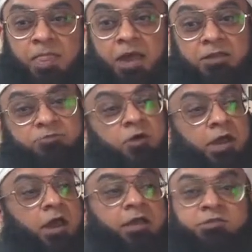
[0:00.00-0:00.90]
That's
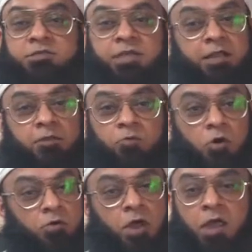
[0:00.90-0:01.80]
why I just let him
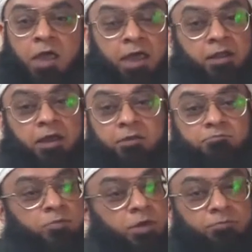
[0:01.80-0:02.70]
go, and I,
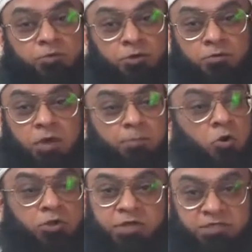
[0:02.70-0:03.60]
uh, you know, I
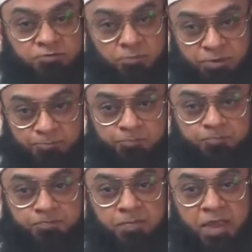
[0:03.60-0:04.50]
apologize for
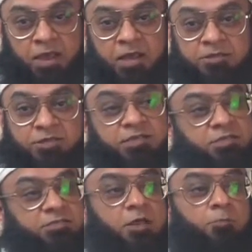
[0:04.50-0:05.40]
him.
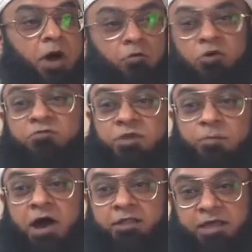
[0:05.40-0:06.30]
This is the power of
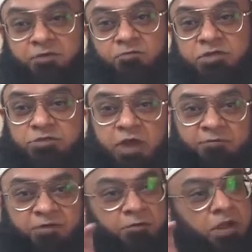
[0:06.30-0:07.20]
Iman, that once you
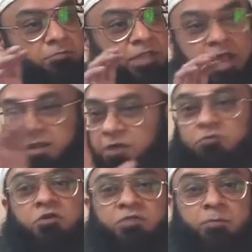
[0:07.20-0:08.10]
have developed that
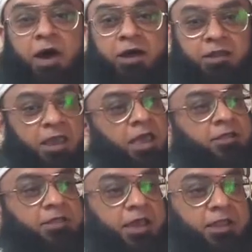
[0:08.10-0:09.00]
level of Iman,
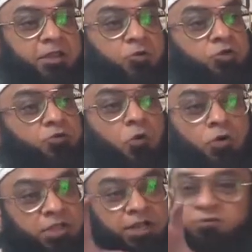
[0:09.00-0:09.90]
then you
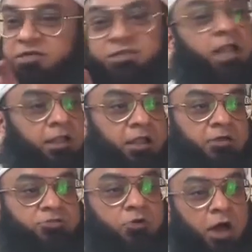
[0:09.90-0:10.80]
only trust in
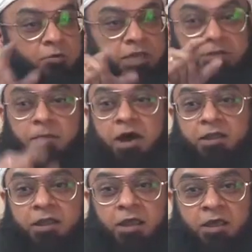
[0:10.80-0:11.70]
Allah. So our
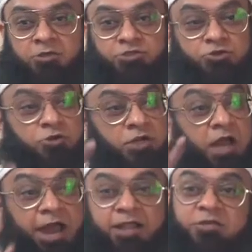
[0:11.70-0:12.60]
Iman should
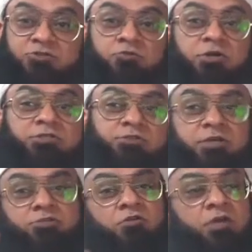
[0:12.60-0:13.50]
guide us towards
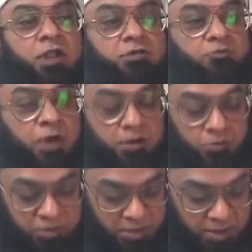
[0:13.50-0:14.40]
trust of Allah
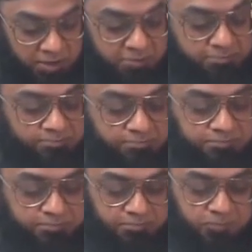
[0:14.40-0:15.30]
subhanahu wa
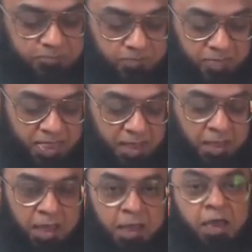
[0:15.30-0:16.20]

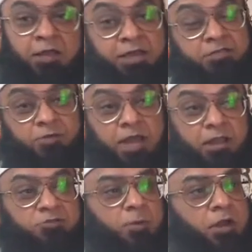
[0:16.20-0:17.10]
ta'ala. That's why
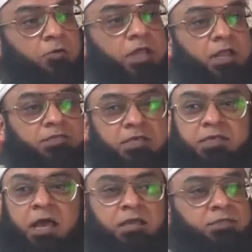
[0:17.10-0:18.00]
Allah subhanahu wa ta'ala
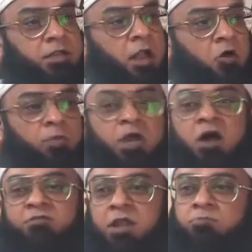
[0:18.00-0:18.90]
says, Alaysa Allahu bi
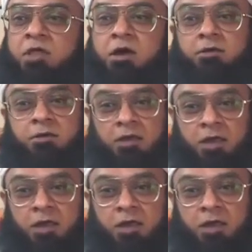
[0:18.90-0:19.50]
kafin abdah.